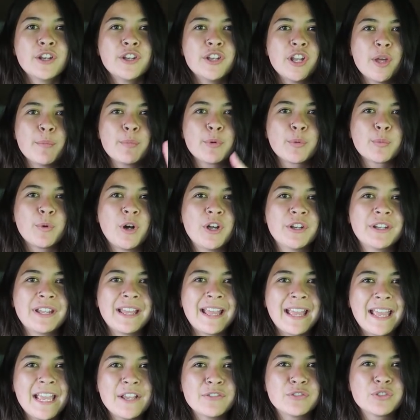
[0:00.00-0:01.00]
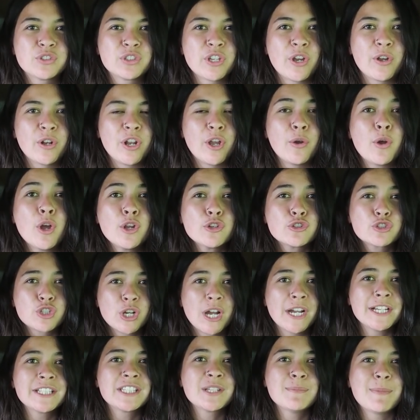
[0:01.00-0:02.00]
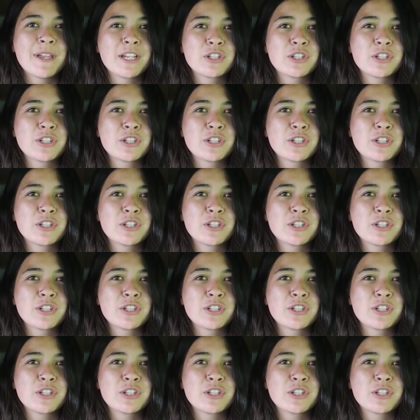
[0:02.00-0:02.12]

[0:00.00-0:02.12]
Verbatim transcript: Number one, if solo, try to